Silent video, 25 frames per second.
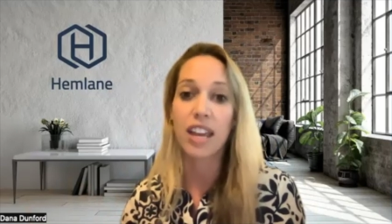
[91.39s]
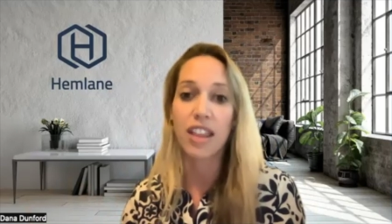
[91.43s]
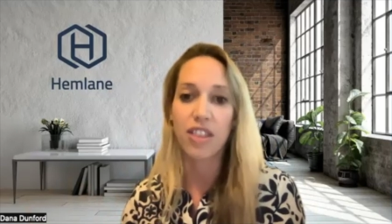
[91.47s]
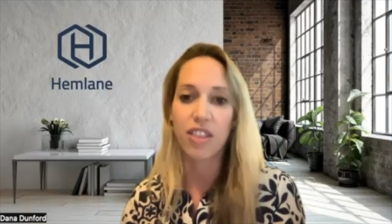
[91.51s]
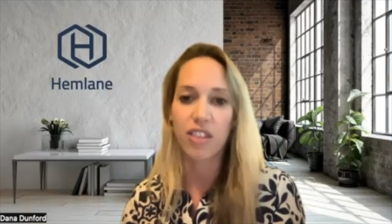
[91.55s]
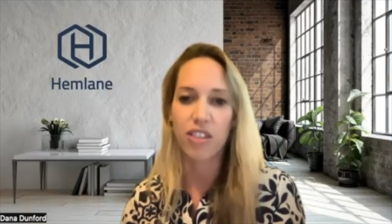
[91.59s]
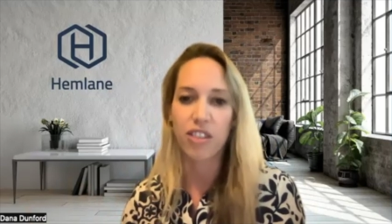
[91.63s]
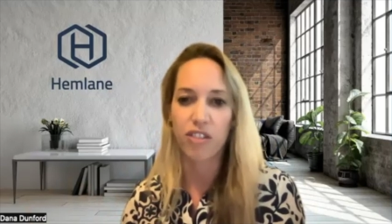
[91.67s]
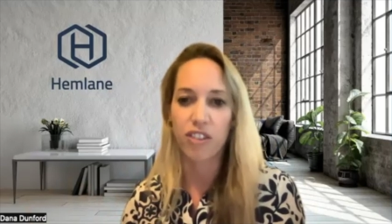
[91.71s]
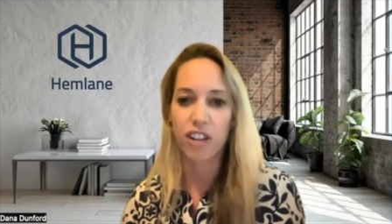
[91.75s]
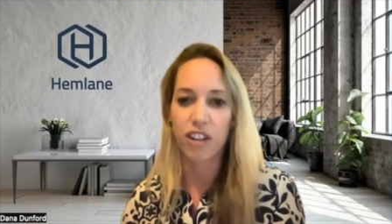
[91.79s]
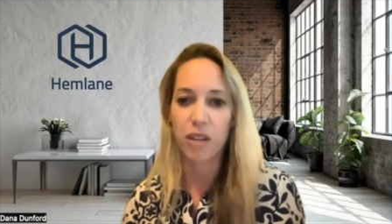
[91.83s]

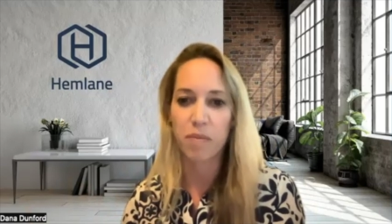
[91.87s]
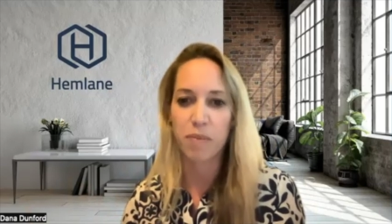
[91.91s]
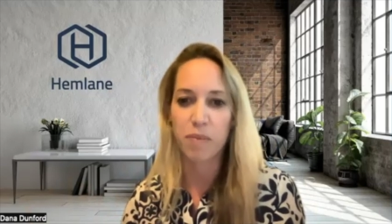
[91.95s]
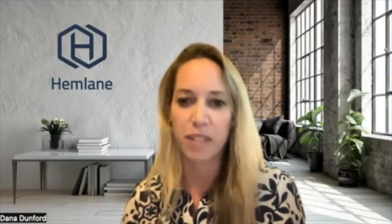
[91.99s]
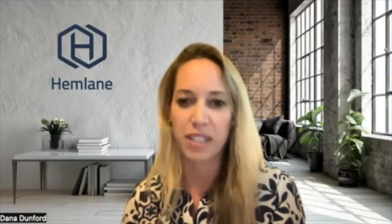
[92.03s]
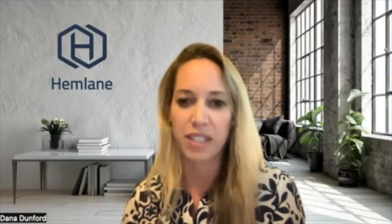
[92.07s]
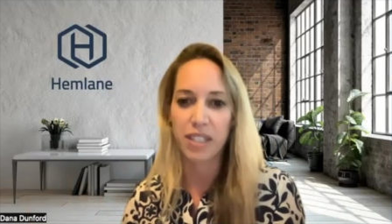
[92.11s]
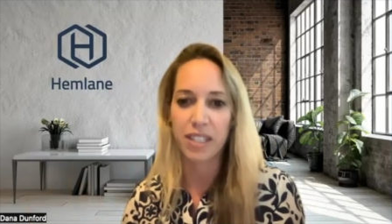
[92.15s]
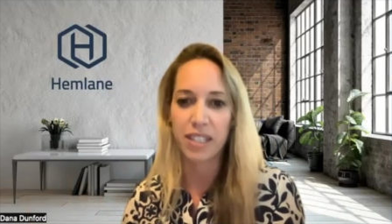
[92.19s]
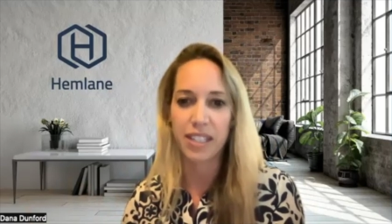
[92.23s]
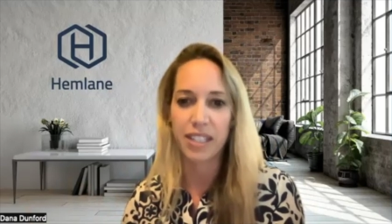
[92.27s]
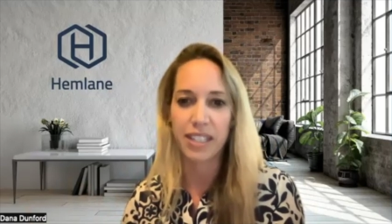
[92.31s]
and three
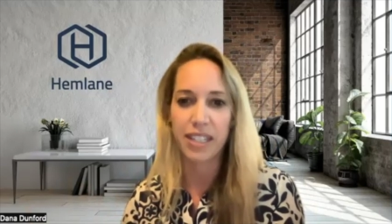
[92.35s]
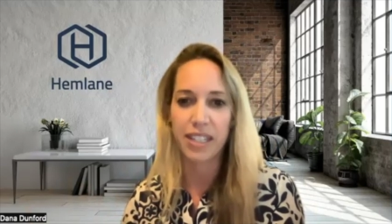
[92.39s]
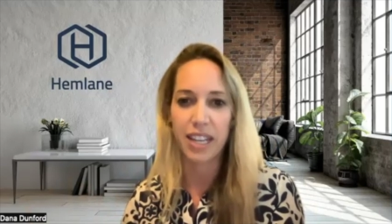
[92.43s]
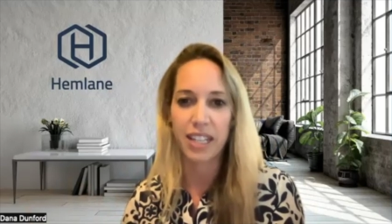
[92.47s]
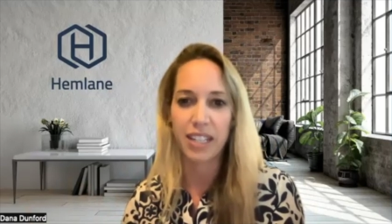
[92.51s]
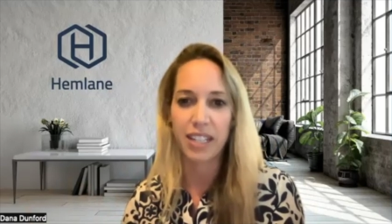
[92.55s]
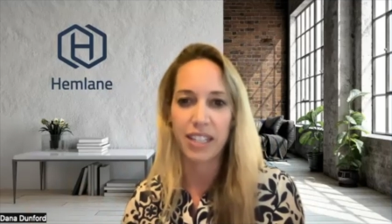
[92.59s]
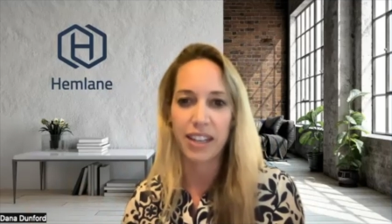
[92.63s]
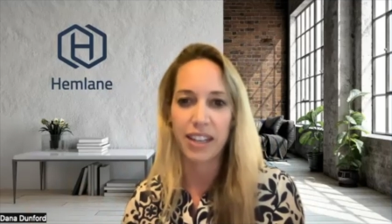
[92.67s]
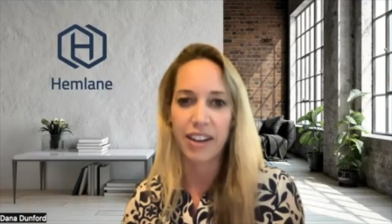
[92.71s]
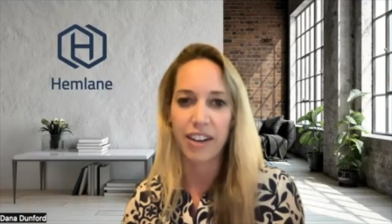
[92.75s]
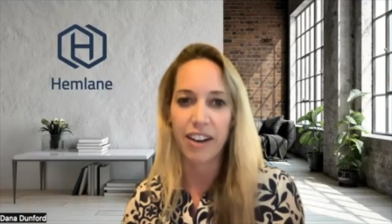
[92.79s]
business
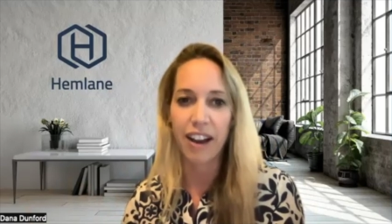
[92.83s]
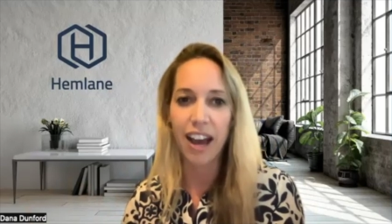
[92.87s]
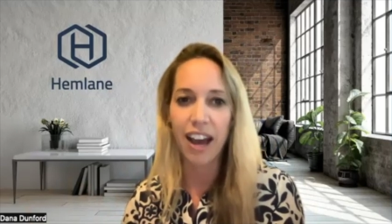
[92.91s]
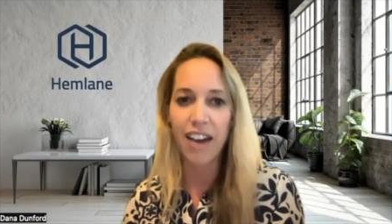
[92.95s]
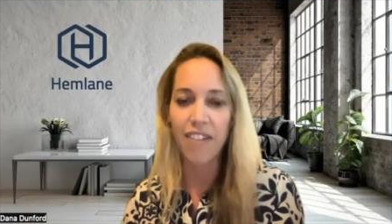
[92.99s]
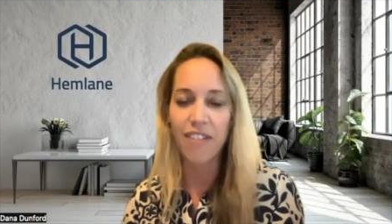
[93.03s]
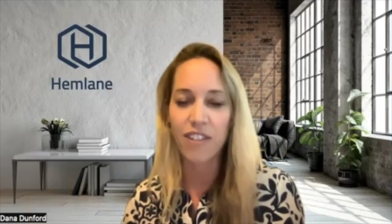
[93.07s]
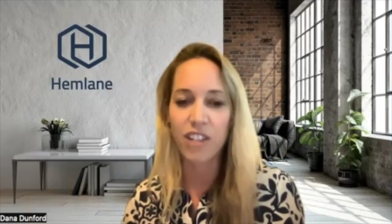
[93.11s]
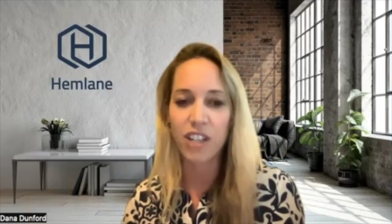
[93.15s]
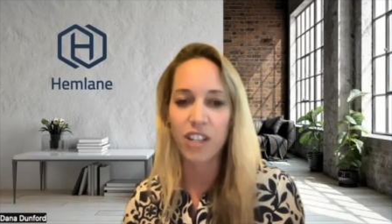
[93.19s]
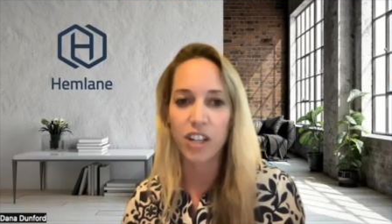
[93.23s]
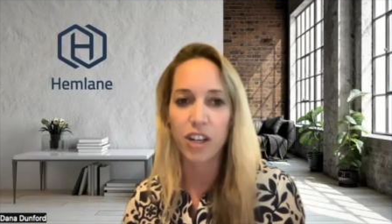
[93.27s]
days
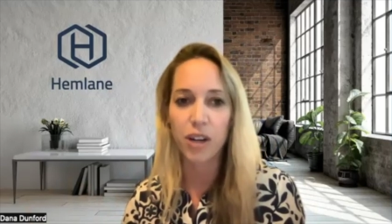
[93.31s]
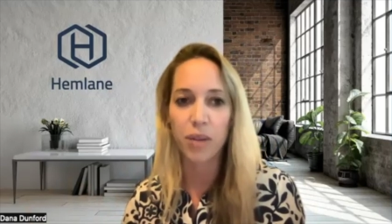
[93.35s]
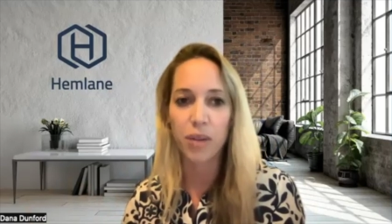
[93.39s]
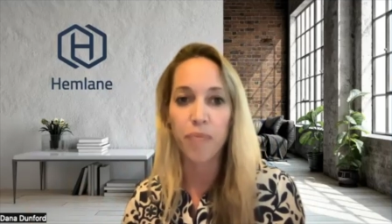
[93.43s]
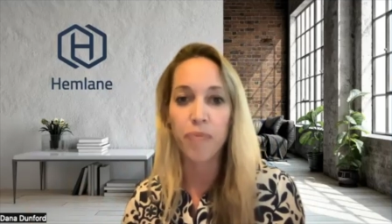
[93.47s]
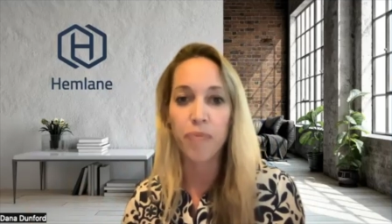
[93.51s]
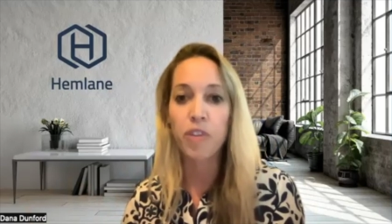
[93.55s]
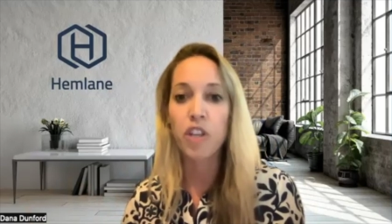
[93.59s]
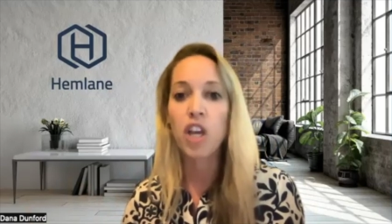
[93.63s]
thereafter.